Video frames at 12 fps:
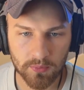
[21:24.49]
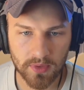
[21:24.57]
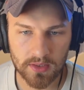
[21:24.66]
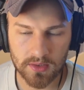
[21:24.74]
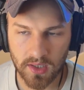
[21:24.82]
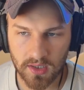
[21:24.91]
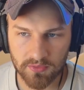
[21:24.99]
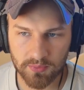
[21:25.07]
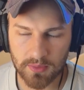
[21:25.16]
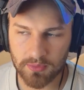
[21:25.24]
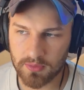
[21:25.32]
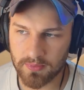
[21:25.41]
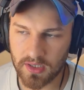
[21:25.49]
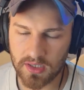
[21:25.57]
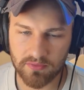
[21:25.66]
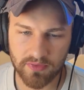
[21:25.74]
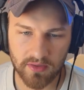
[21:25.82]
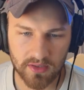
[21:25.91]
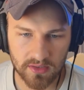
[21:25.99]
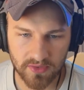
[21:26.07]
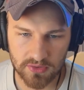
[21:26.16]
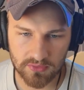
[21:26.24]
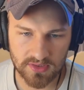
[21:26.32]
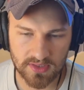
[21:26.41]
But a lot of people in America are very
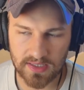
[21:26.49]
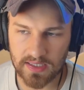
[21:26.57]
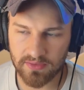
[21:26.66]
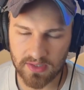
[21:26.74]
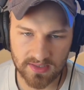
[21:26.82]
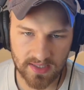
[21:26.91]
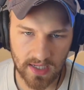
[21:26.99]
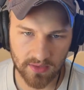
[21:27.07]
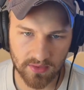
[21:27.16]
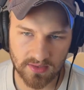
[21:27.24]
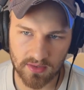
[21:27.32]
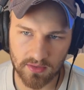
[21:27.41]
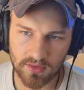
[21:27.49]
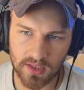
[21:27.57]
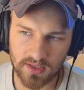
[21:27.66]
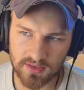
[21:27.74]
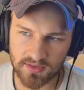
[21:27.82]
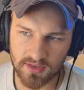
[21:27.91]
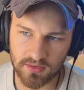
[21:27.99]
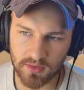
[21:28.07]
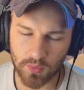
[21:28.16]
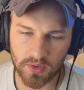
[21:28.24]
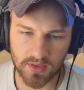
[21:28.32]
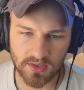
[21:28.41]
individualistic, even as Catholics, and they're not necessarily
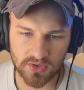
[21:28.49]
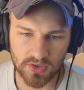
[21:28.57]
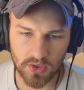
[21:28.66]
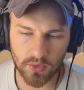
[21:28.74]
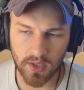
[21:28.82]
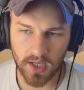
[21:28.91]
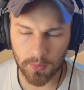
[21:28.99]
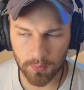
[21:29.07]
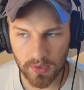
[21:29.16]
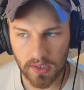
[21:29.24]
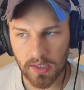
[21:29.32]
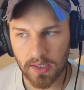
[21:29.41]
willing to go help.